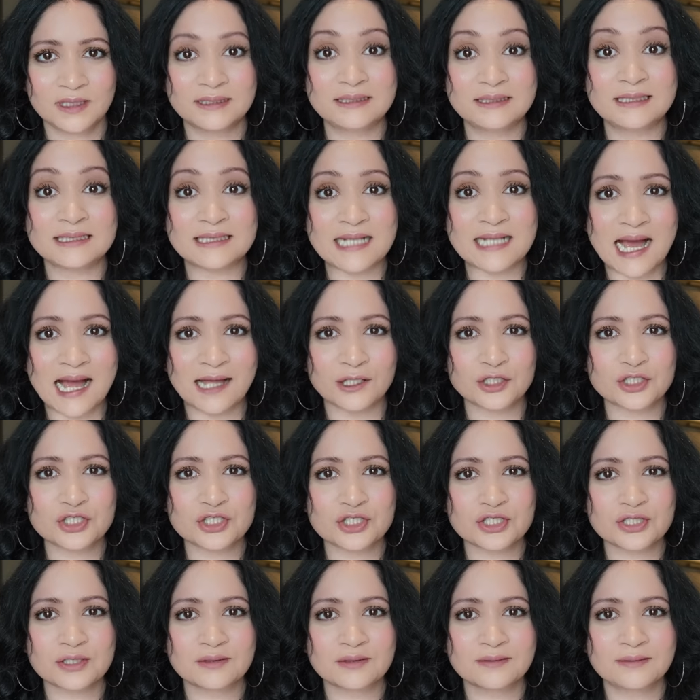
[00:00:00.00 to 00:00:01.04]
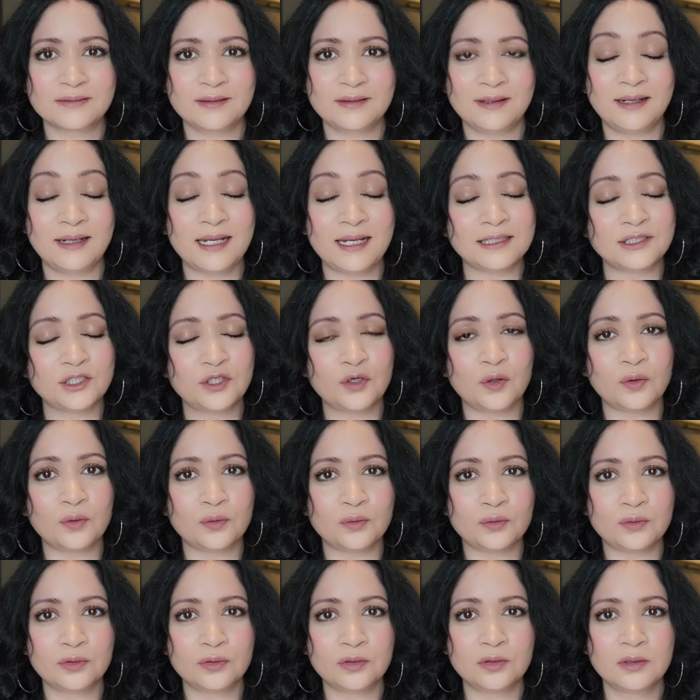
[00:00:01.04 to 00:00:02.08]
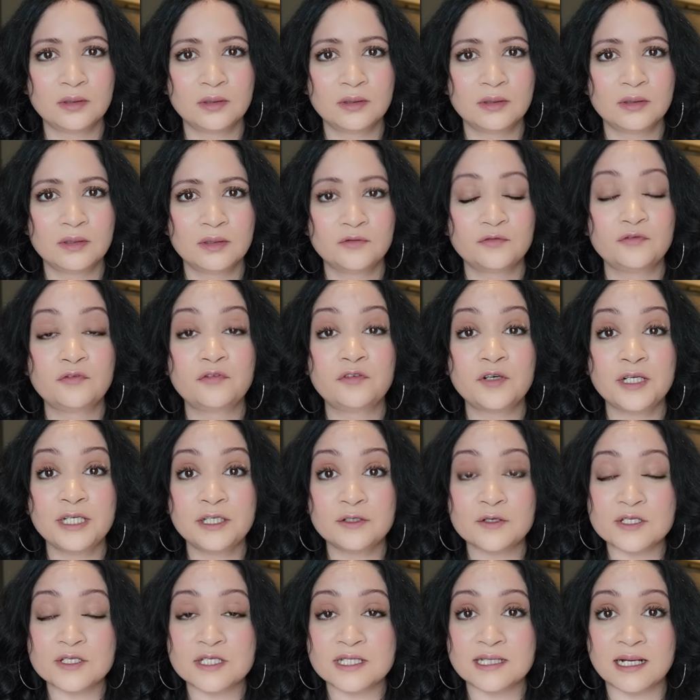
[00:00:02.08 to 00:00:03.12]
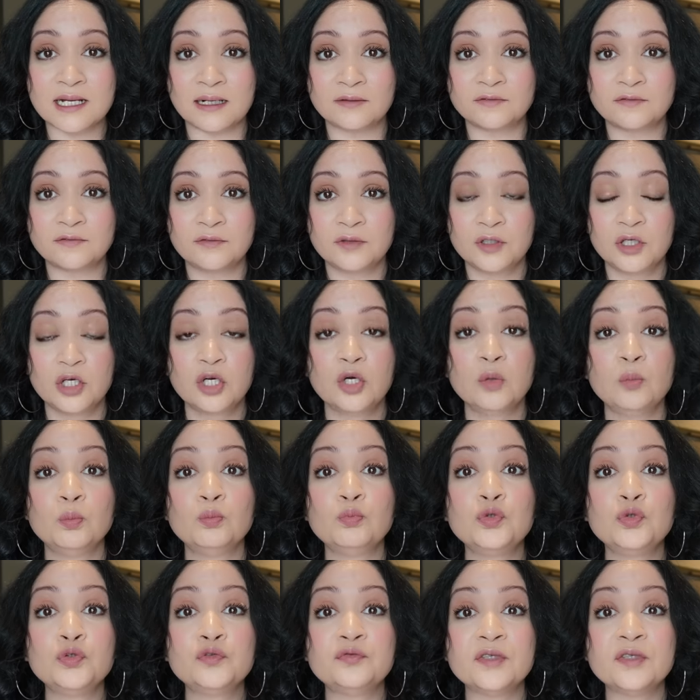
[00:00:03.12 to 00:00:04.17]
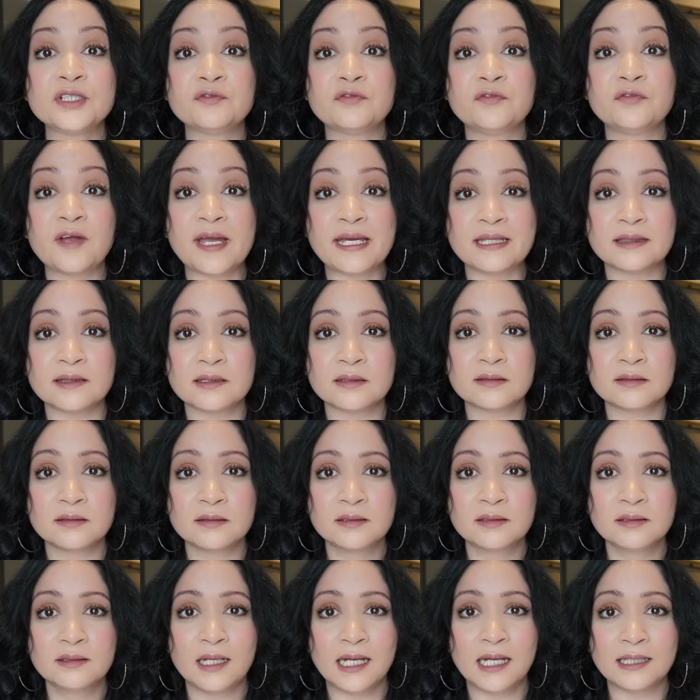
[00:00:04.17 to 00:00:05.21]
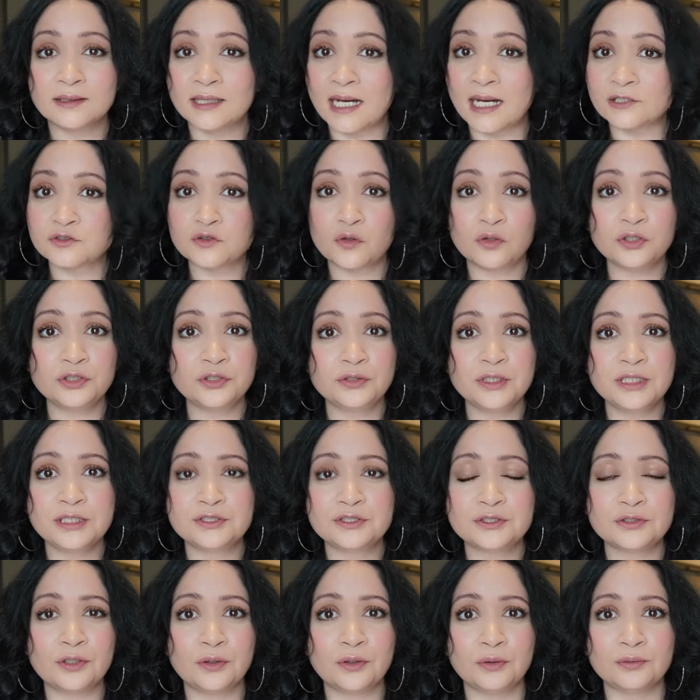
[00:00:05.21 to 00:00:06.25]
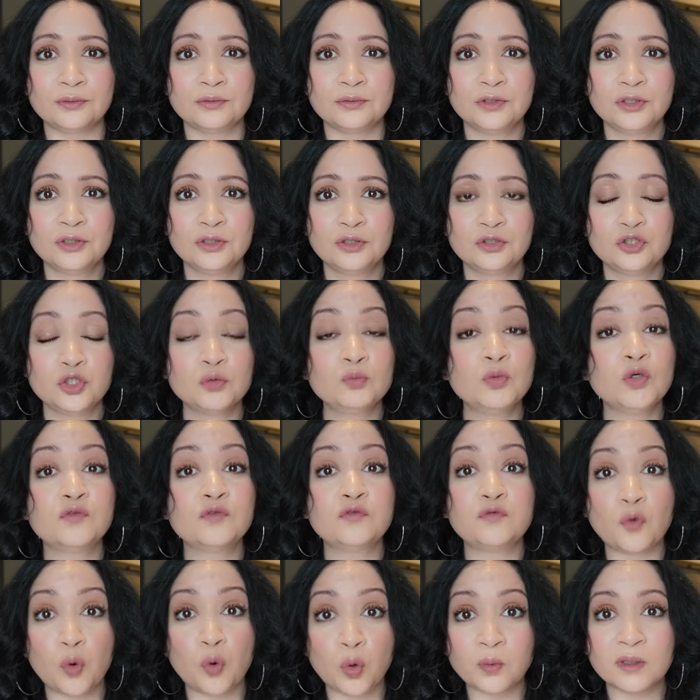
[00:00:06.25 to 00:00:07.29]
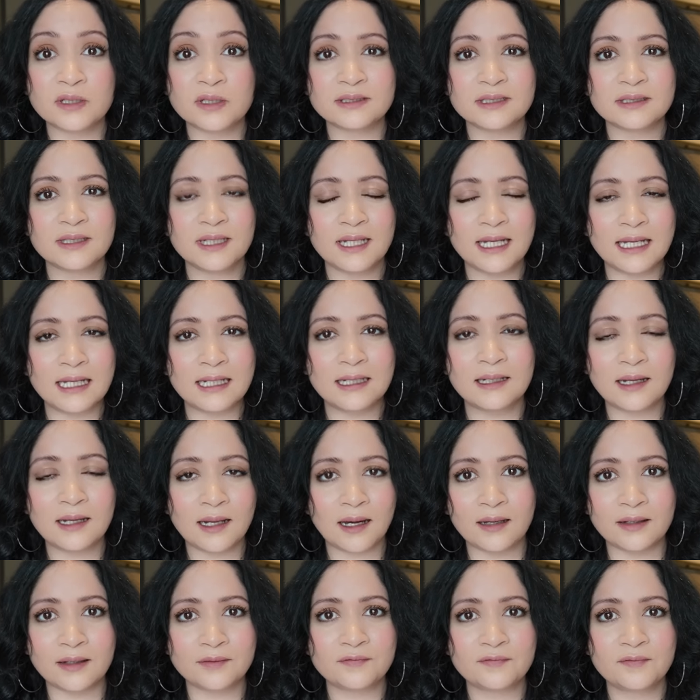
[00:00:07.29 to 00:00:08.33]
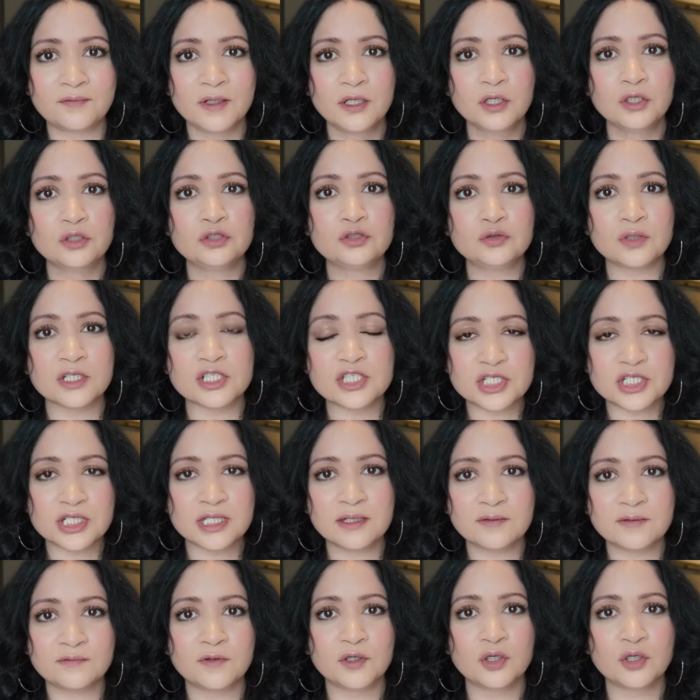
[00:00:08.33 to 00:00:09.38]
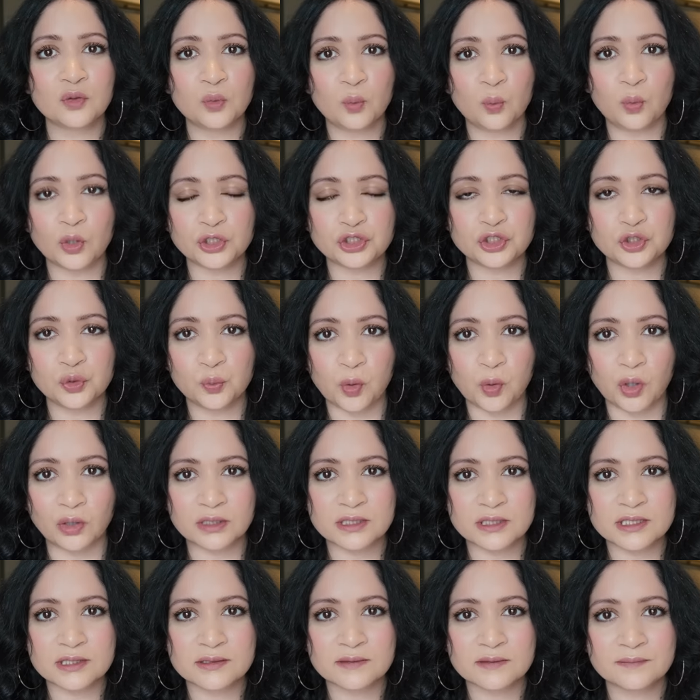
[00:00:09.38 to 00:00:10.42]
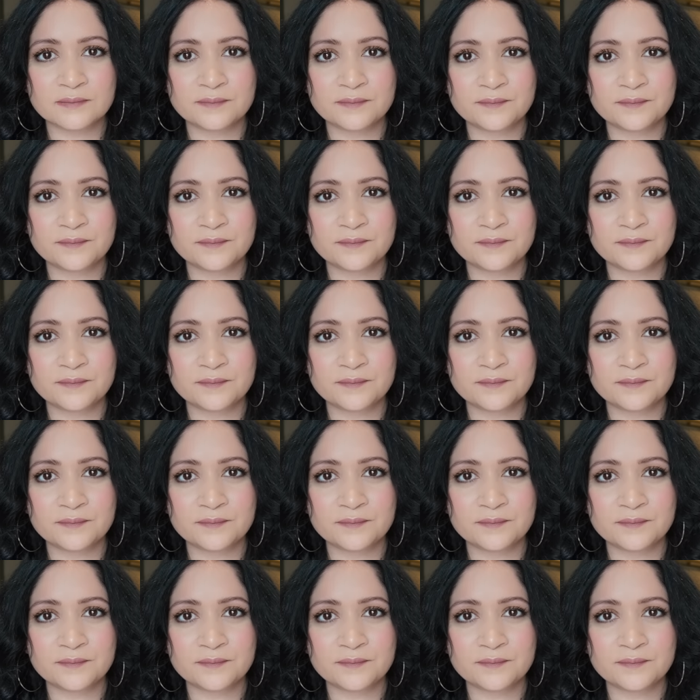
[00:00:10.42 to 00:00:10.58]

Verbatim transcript: Detach, let go, free yourself, move with faith. And that's all you need to know to move forward in life, to achieve what you want.